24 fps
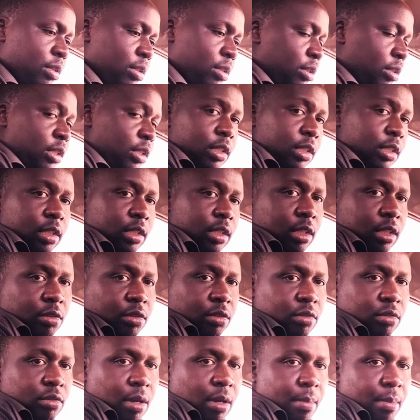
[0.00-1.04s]
this is the
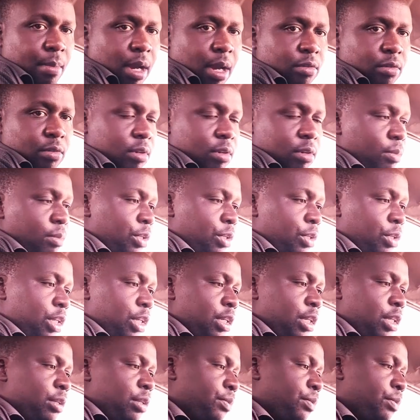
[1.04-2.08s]
user manual i'm
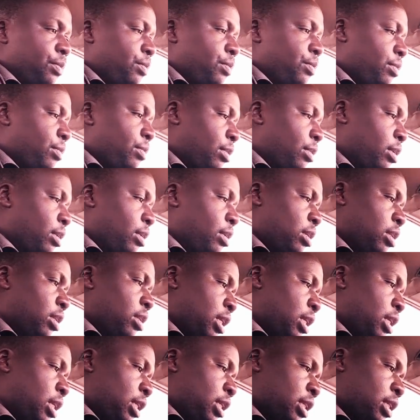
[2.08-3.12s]
reading
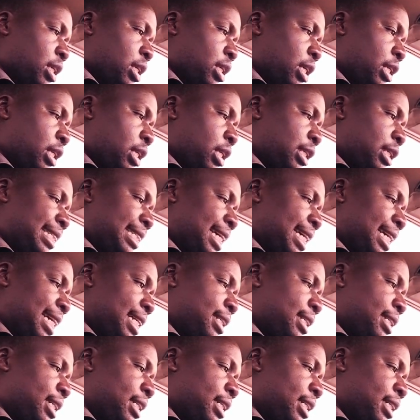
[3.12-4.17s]
there is a
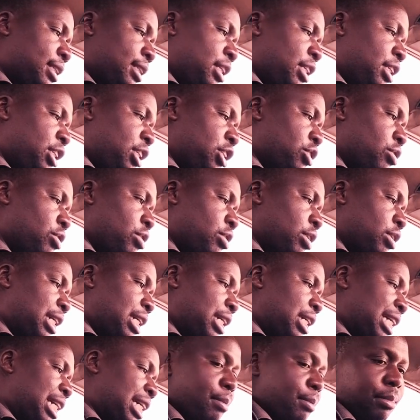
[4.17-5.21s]
intelligent ignition
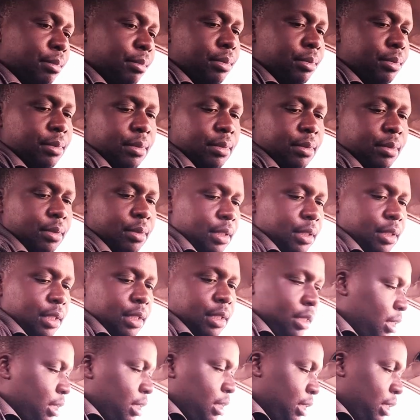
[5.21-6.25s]
clamp
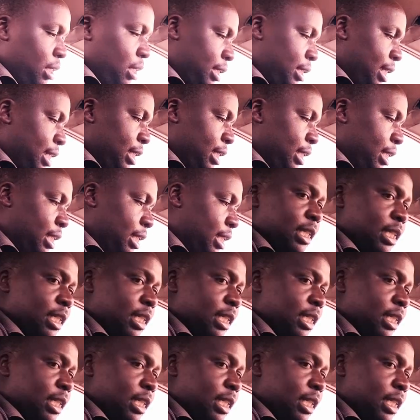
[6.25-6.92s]
intelligence